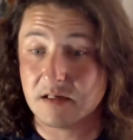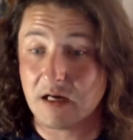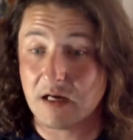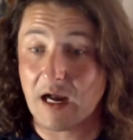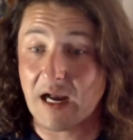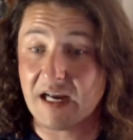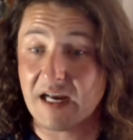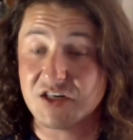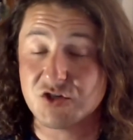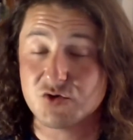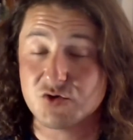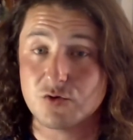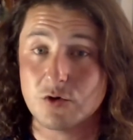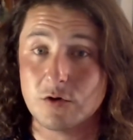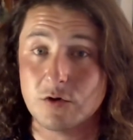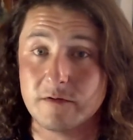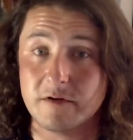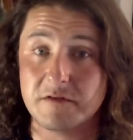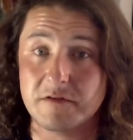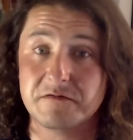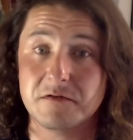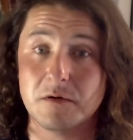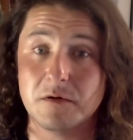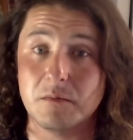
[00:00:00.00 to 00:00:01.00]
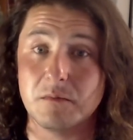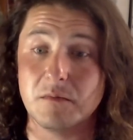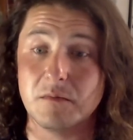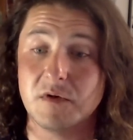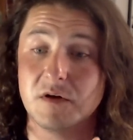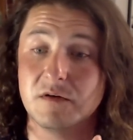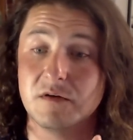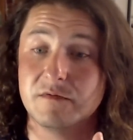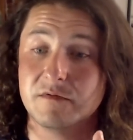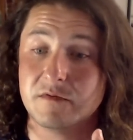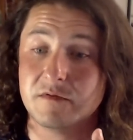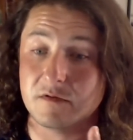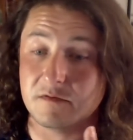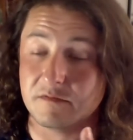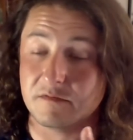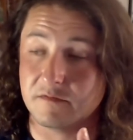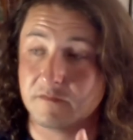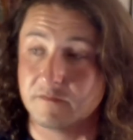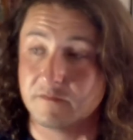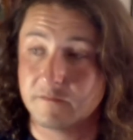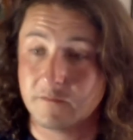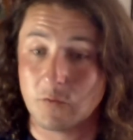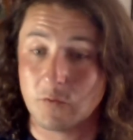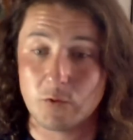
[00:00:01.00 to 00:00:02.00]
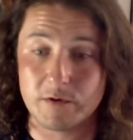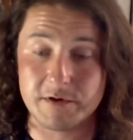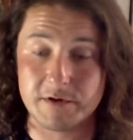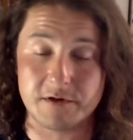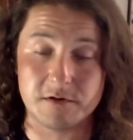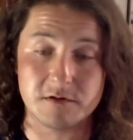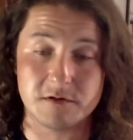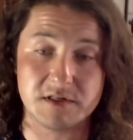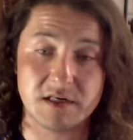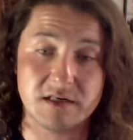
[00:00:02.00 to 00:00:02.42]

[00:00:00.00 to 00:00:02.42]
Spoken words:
I drove it for 4 years.